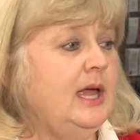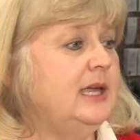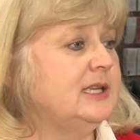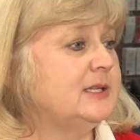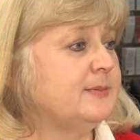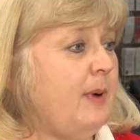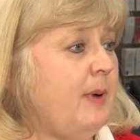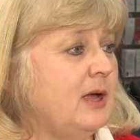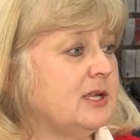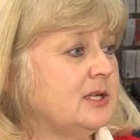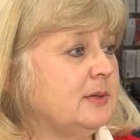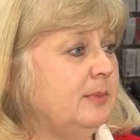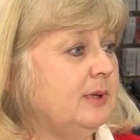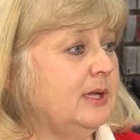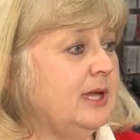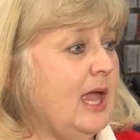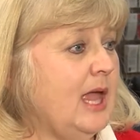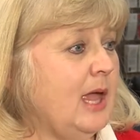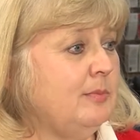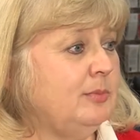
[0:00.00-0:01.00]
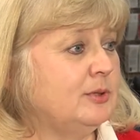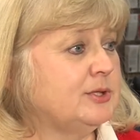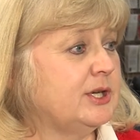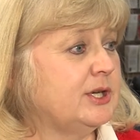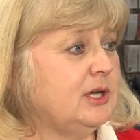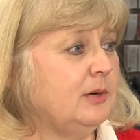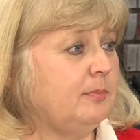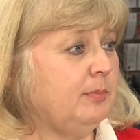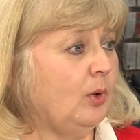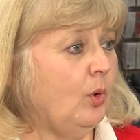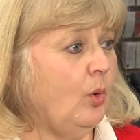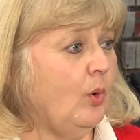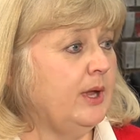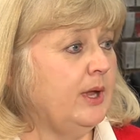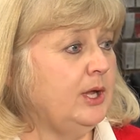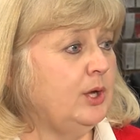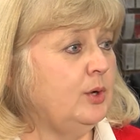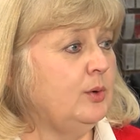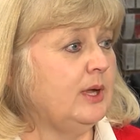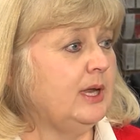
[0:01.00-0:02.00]
is possibly able to
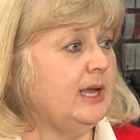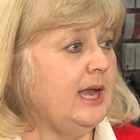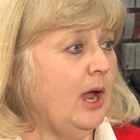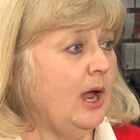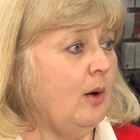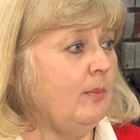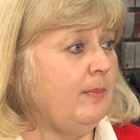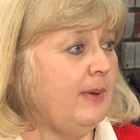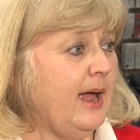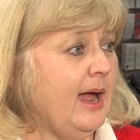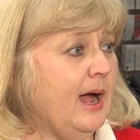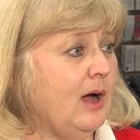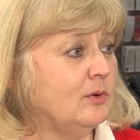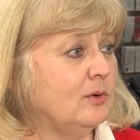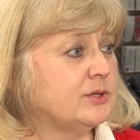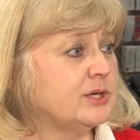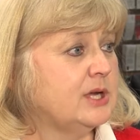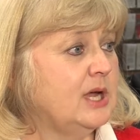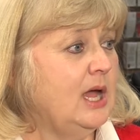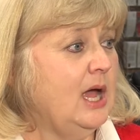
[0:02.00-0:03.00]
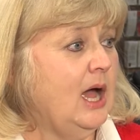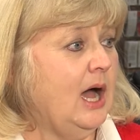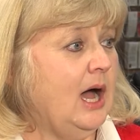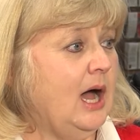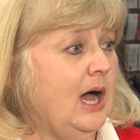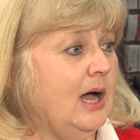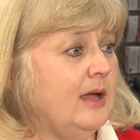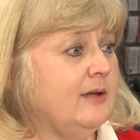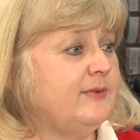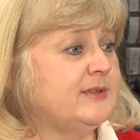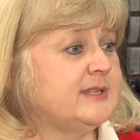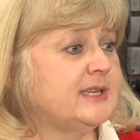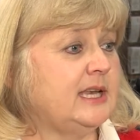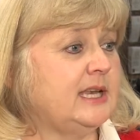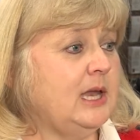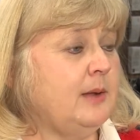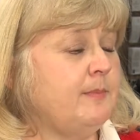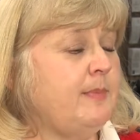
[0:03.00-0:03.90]
deploy, who can help out. If it's going to